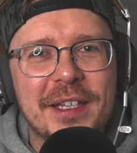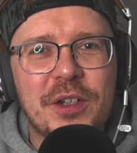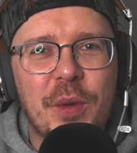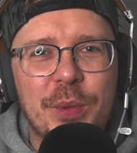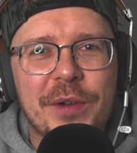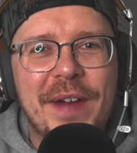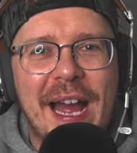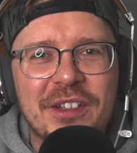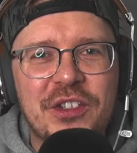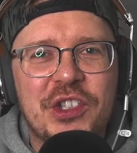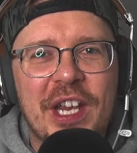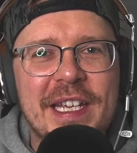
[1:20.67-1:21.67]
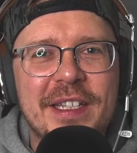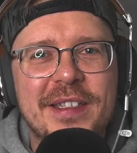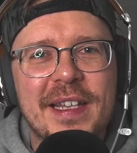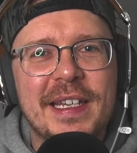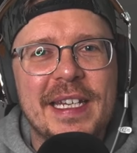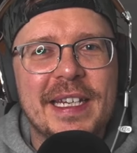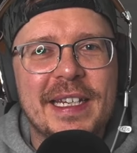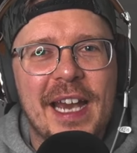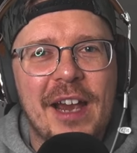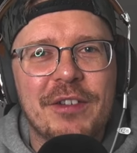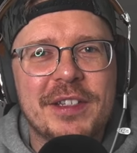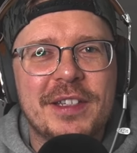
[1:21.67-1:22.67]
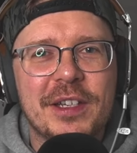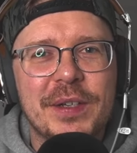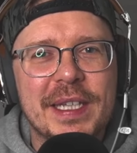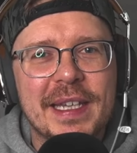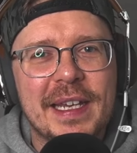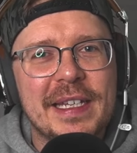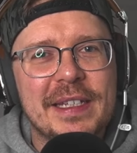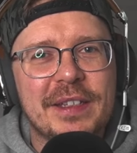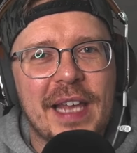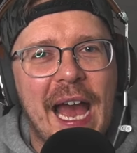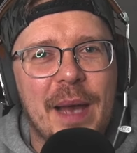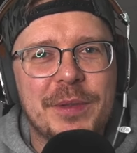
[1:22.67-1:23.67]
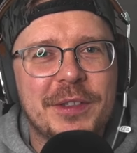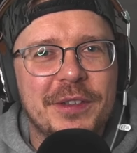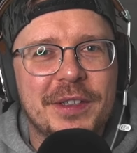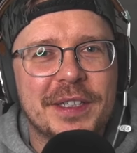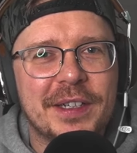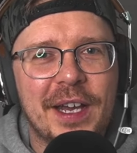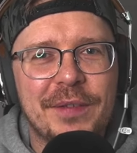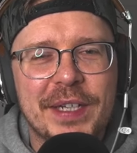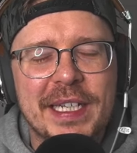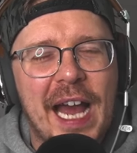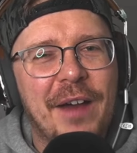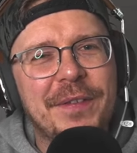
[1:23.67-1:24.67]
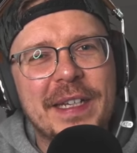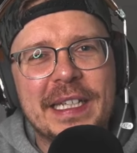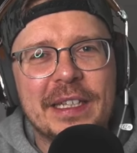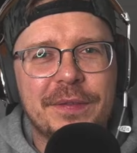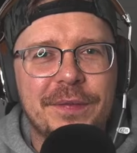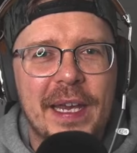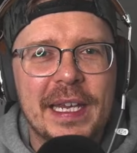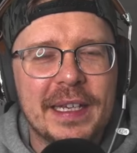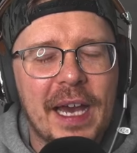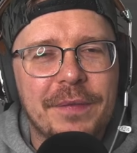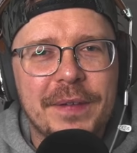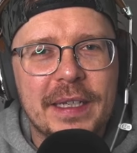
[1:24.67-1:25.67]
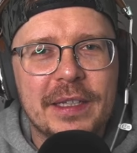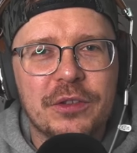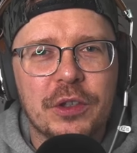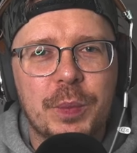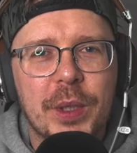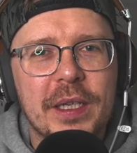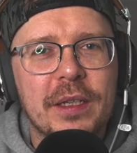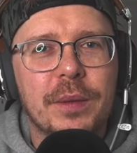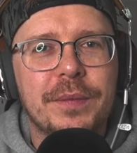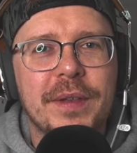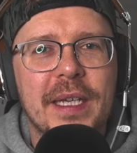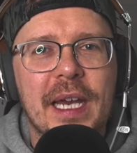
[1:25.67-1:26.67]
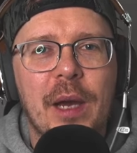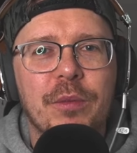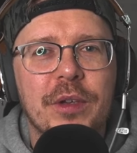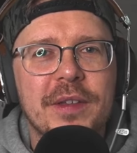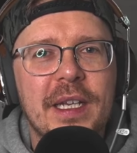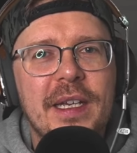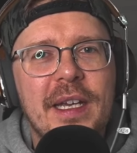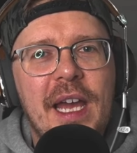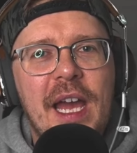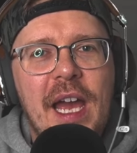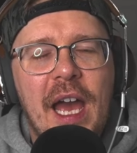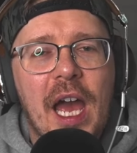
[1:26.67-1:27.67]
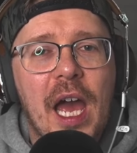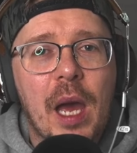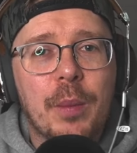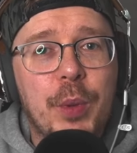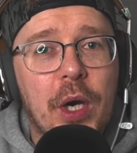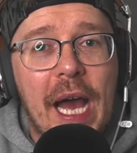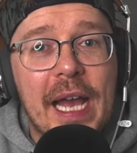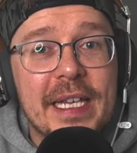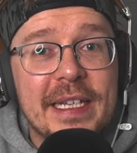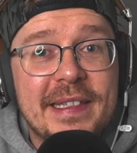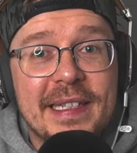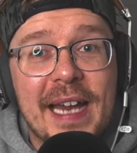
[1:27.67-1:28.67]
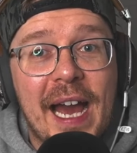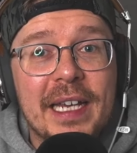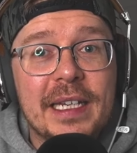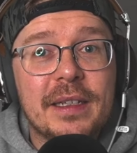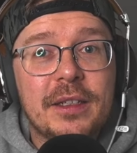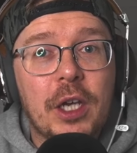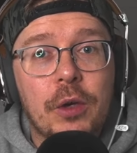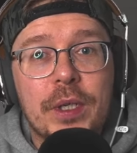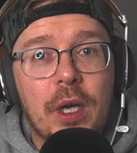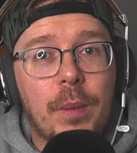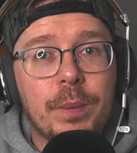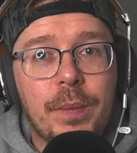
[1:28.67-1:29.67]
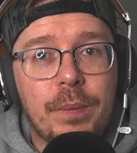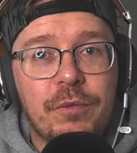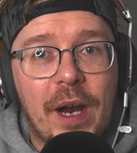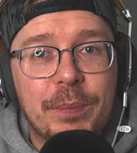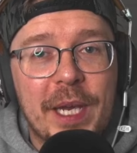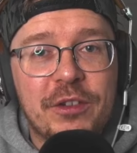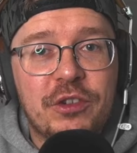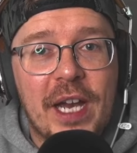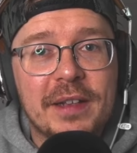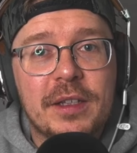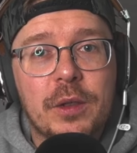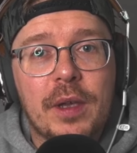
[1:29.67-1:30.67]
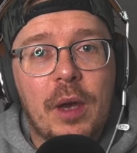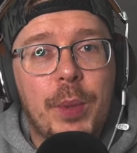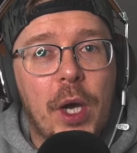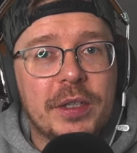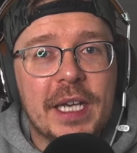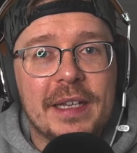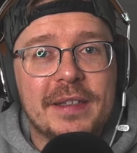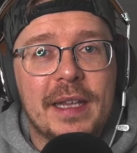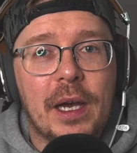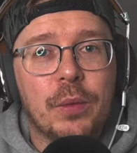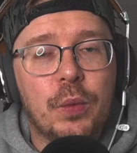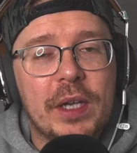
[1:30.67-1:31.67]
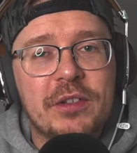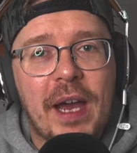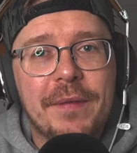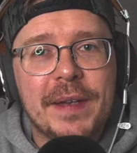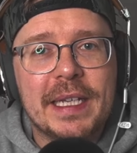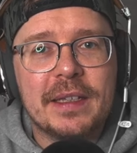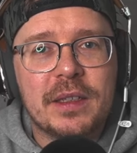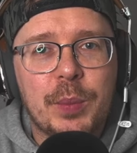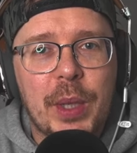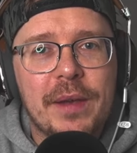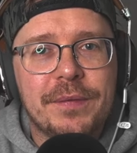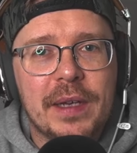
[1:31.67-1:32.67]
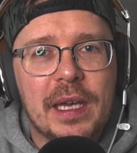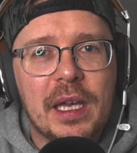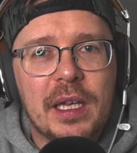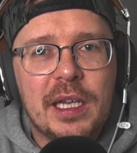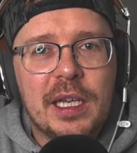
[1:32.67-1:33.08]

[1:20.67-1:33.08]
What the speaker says: the number of handshakes that Ian Garry's doing that he's absolutely livid. I think it's fake. I think he's just playing up for the cameras. But he's denying going on Rampage Jackson's podcast now, which I think is a bit of a